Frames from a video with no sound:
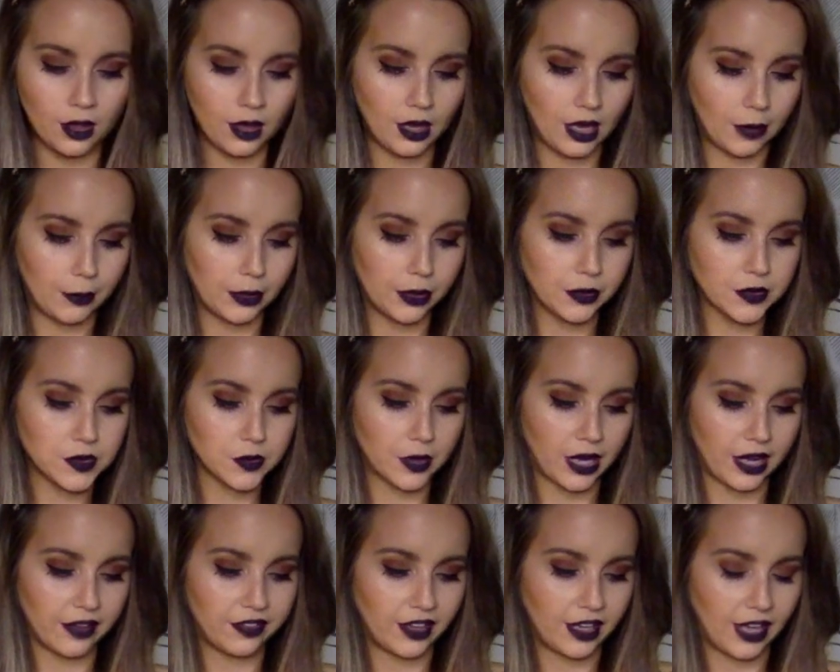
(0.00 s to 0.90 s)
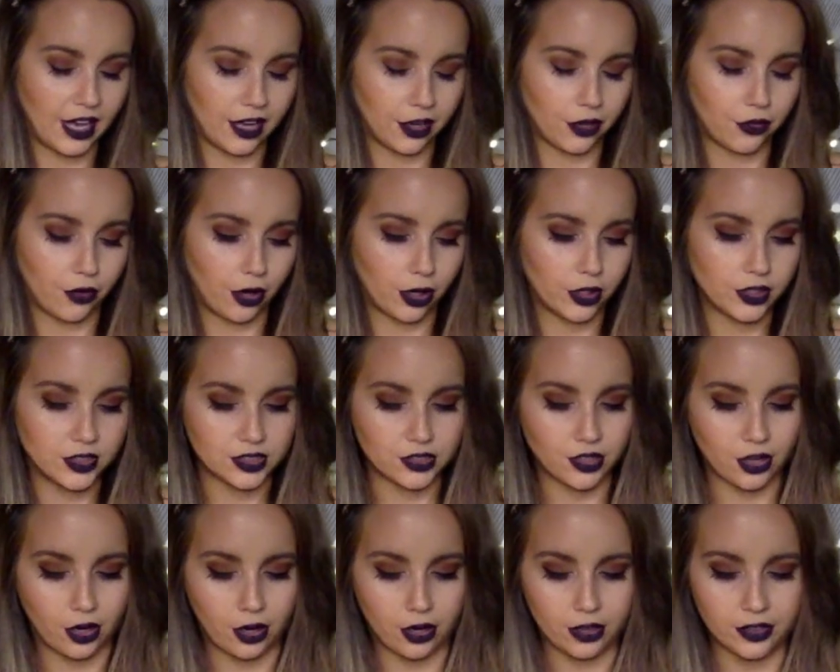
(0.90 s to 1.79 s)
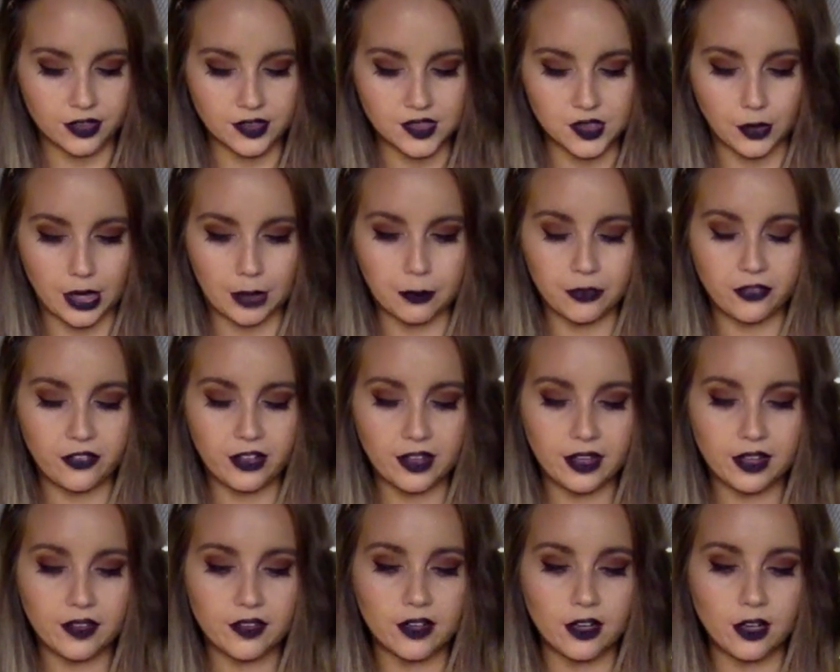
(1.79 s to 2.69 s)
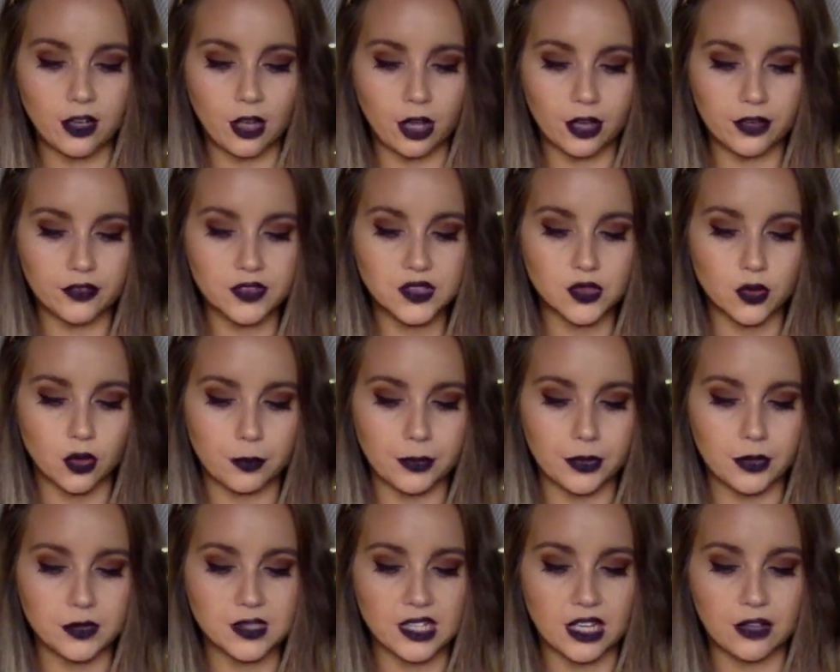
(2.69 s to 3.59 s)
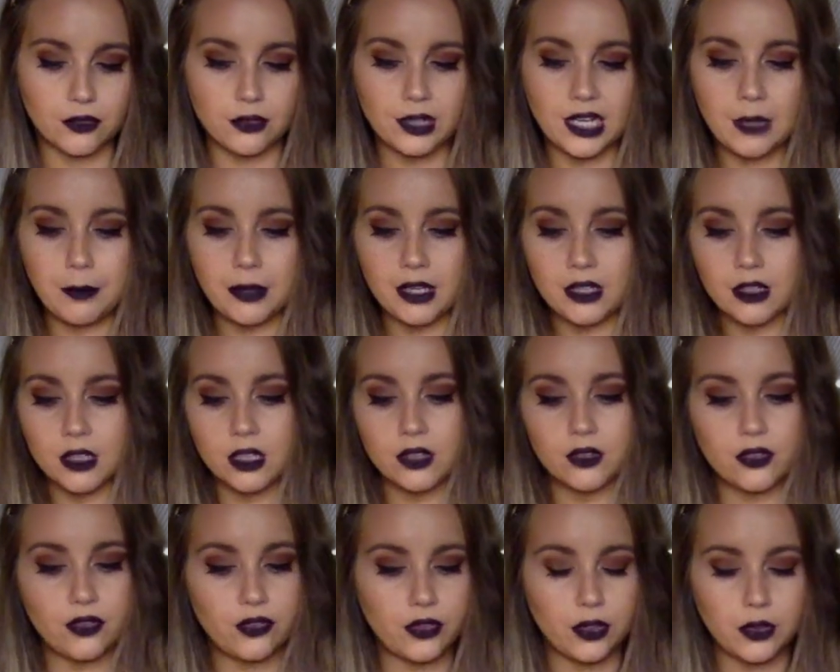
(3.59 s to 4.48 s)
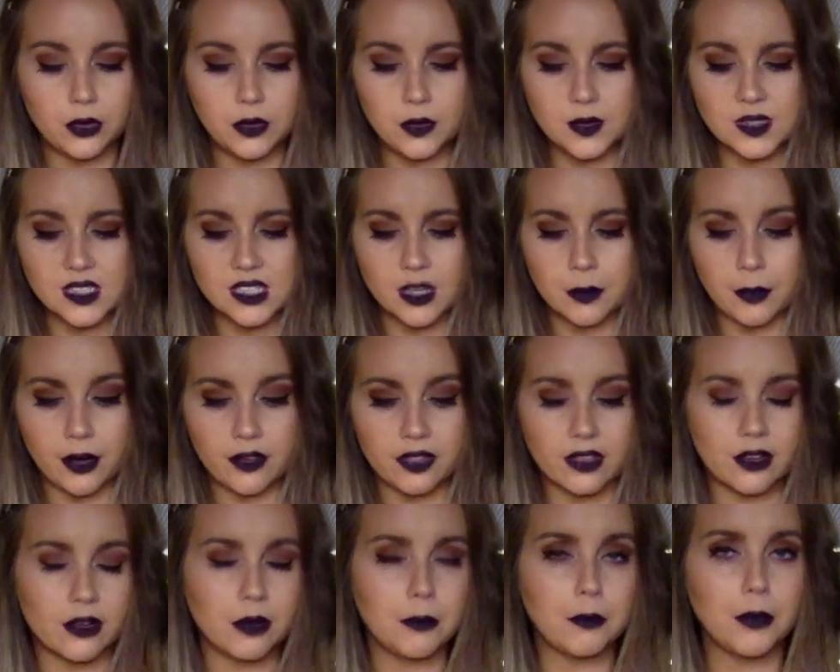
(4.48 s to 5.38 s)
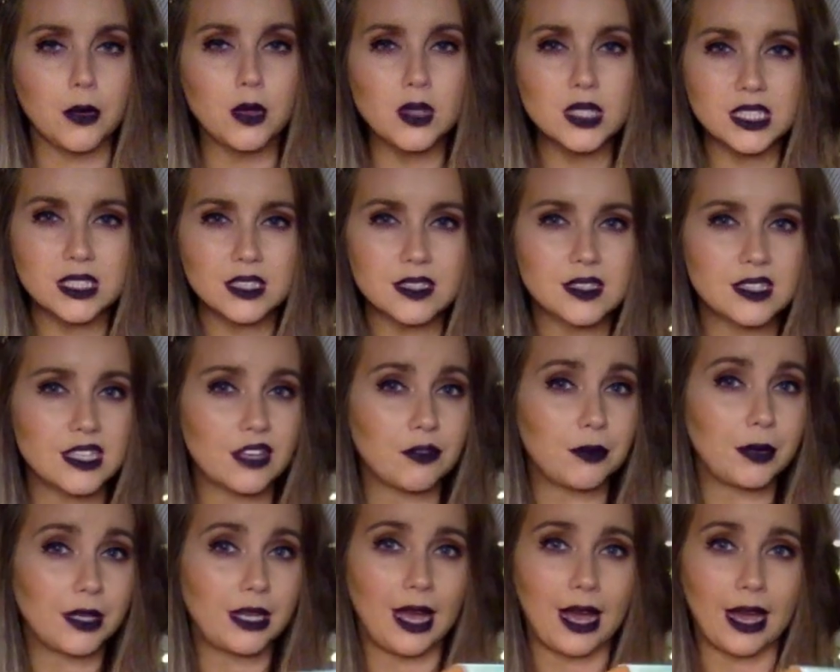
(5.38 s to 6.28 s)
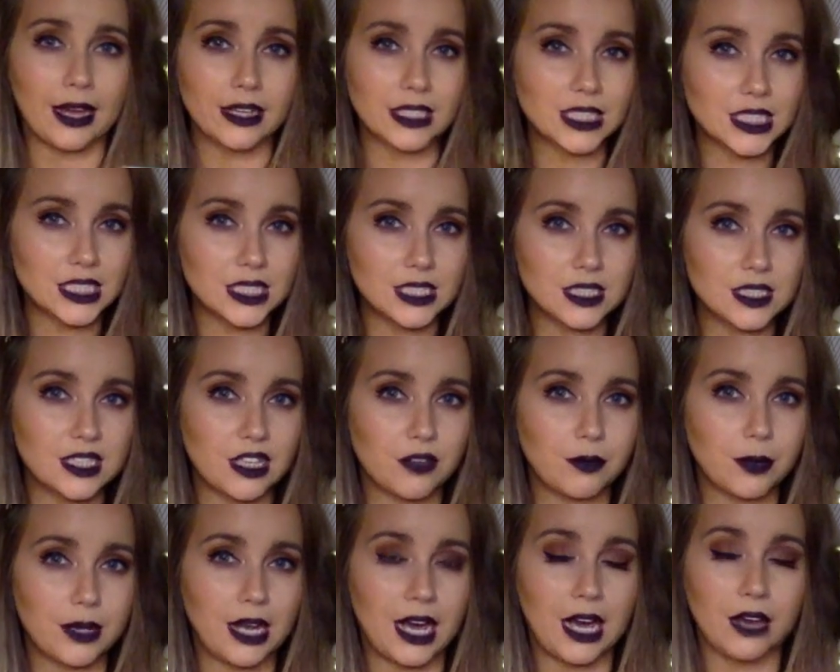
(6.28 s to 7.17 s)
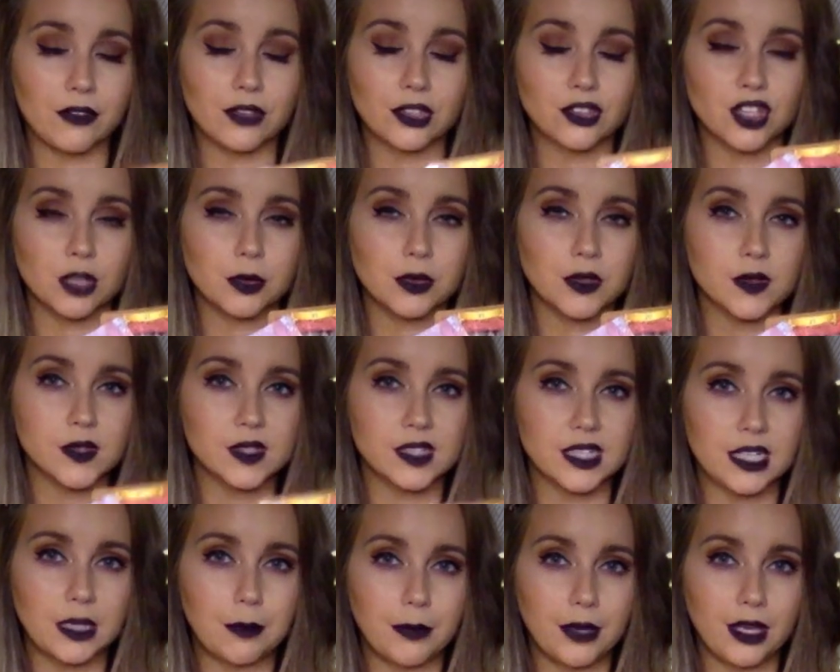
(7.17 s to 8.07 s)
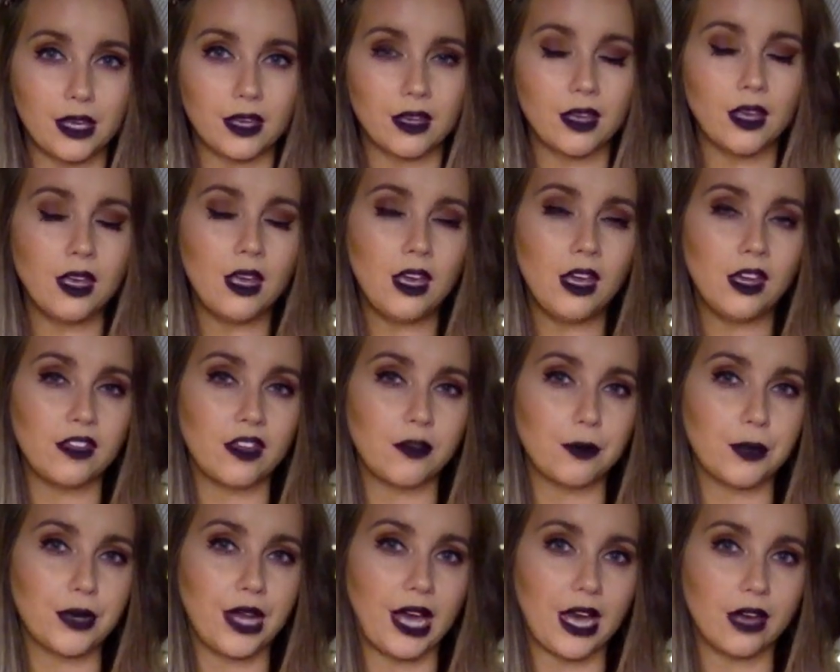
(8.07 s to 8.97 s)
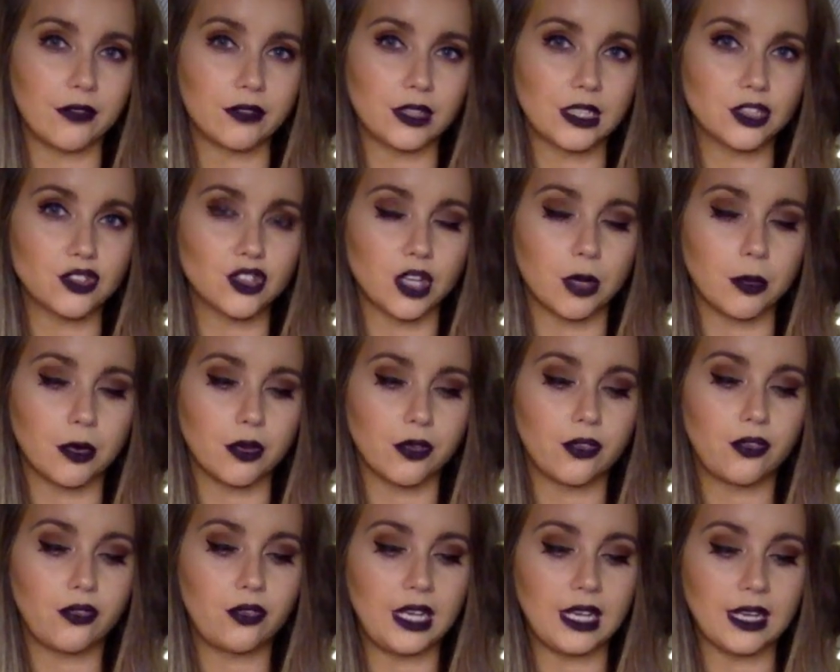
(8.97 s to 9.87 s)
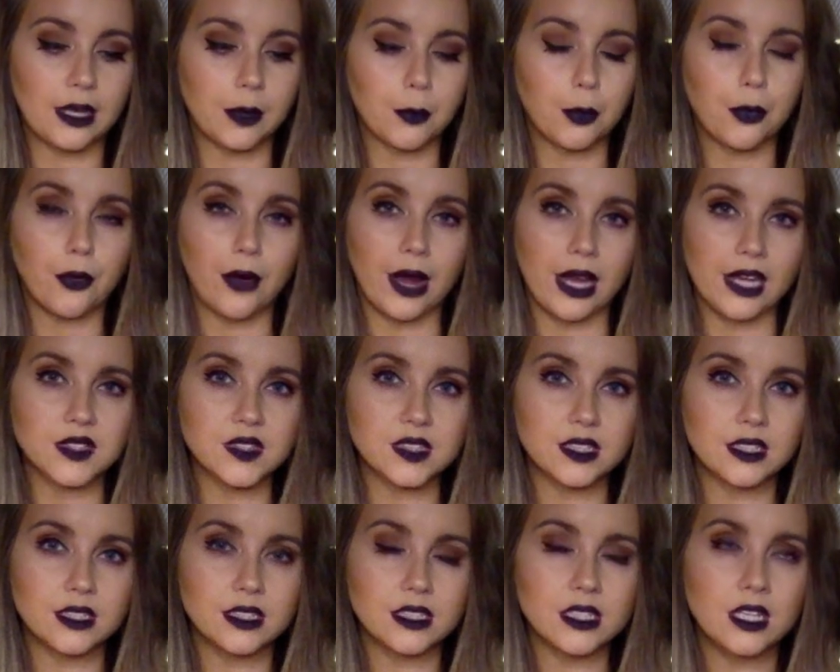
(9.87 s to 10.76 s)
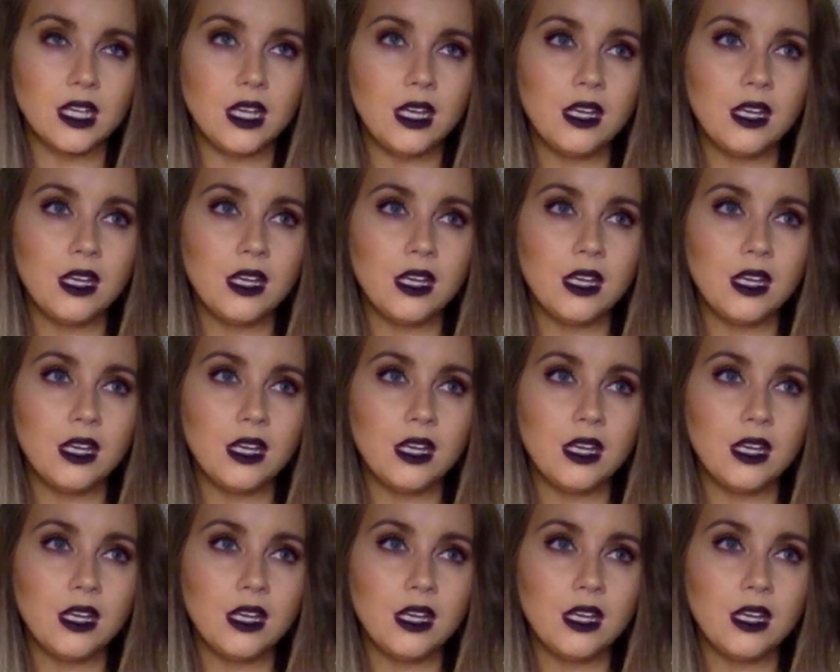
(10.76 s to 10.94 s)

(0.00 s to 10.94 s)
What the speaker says: And we also had the Get Grounded card. So I'm feeling that a lot of Scorpios have really been confused about their emotions. They've been anxious. They've been having trouble sleeping. They've been having trouble feeling present.